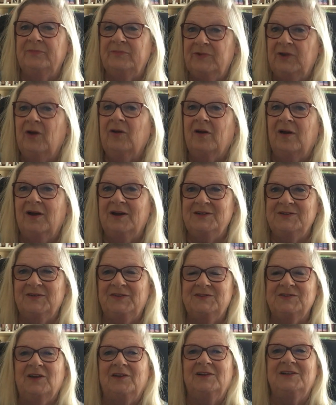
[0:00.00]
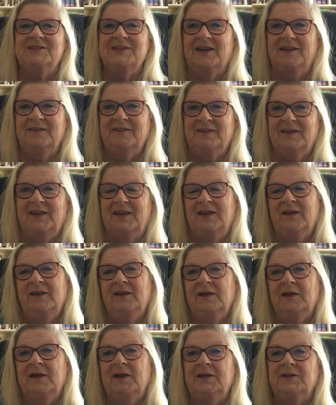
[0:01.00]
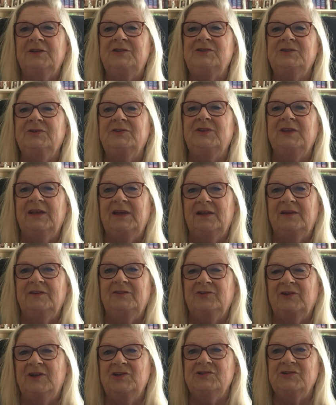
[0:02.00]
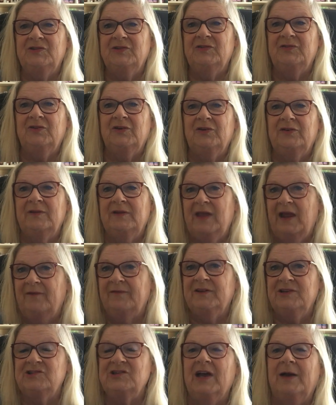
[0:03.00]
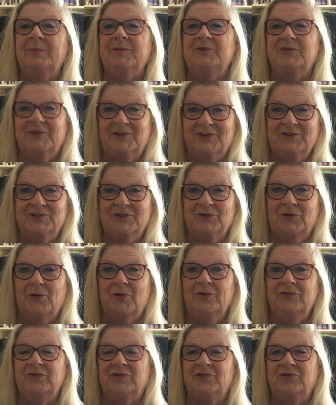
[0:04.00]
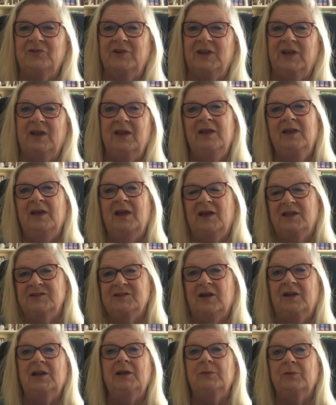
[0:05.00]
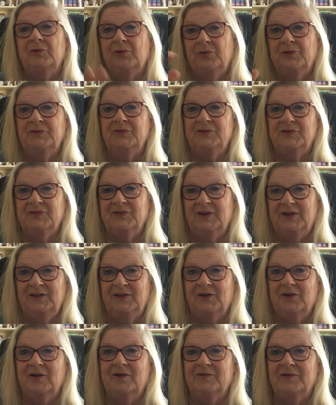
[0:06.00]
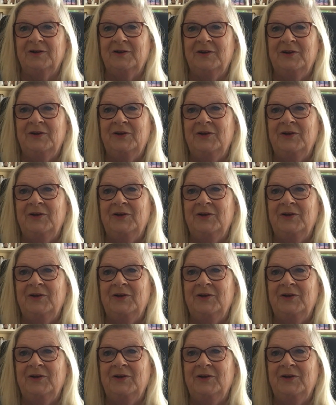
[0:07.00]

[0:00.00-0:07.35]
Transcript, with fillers: young artist Donald Teskey to do the illustrations for every chapter and under the hawthorn tree and Donald would also design the cover.